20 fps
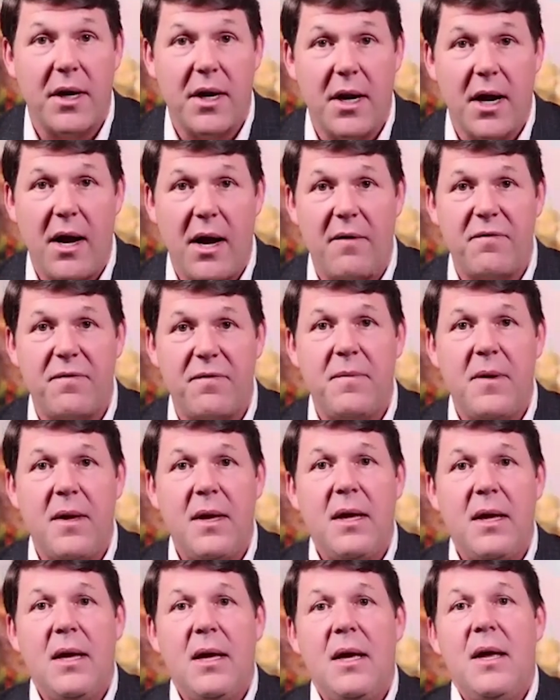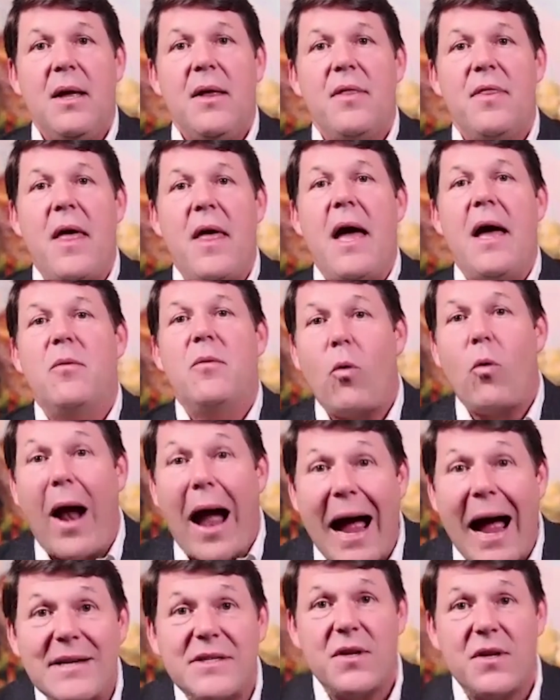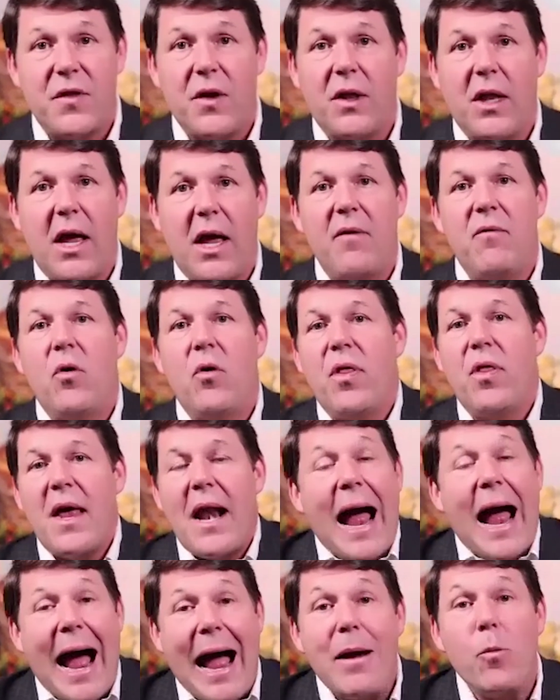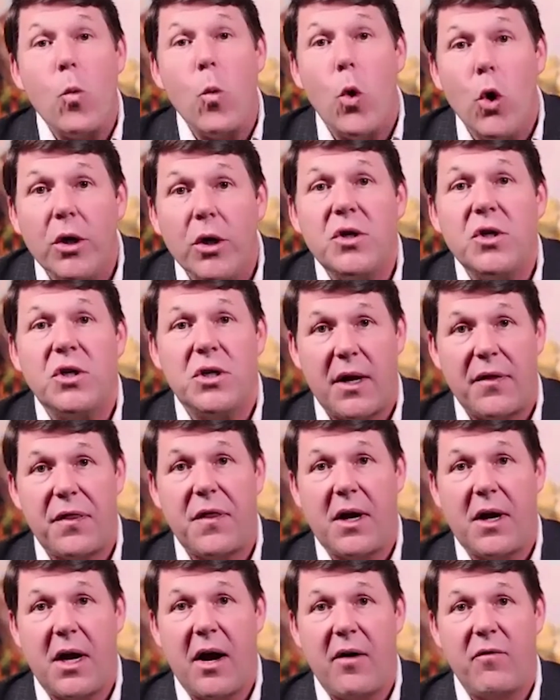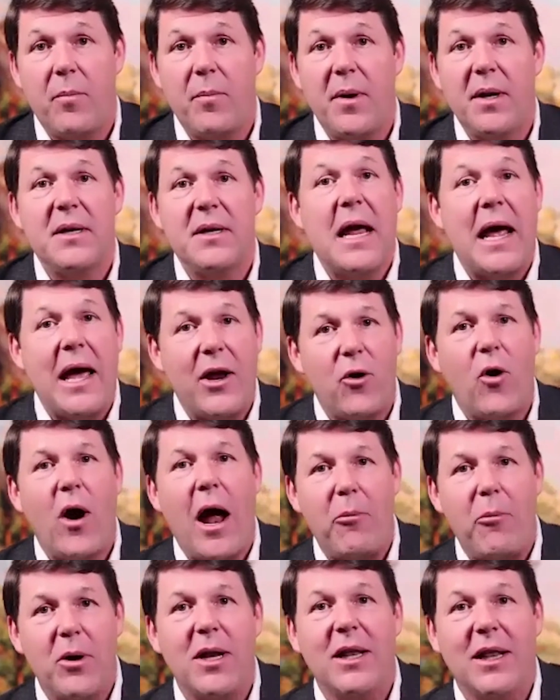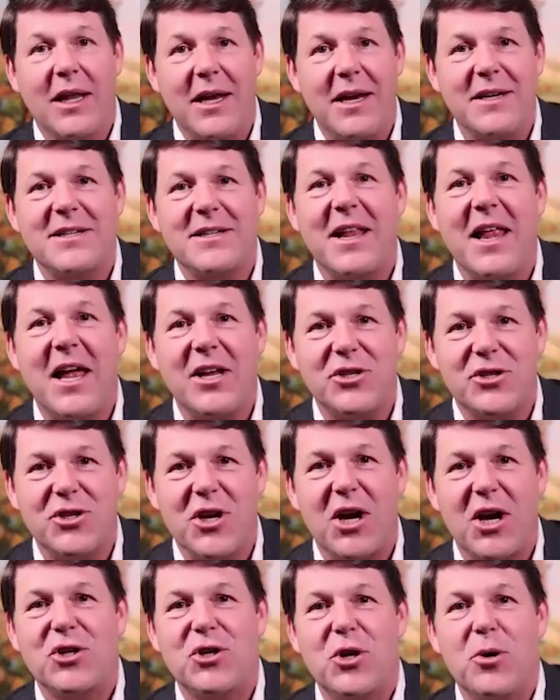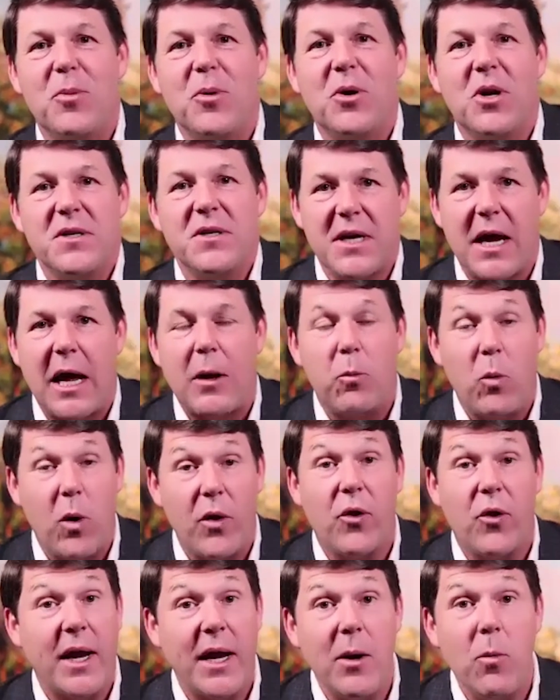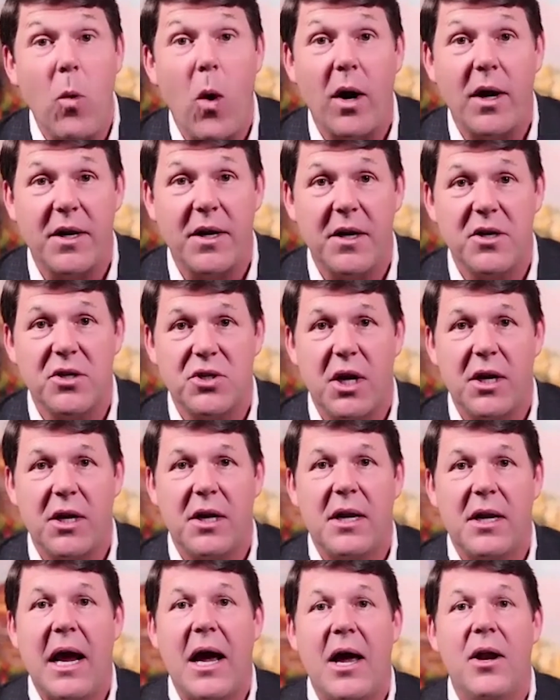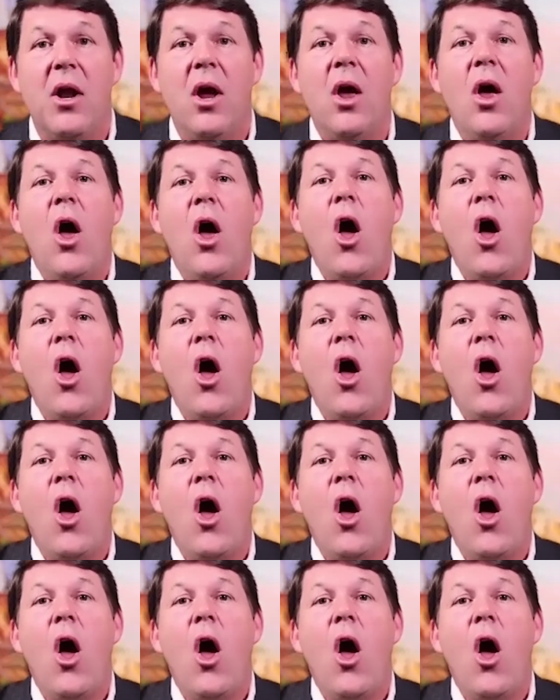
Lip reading: enough that rise to the level that I would shut the government down, or I would at least let Chuck Schumer decide whether he wanted to shut it down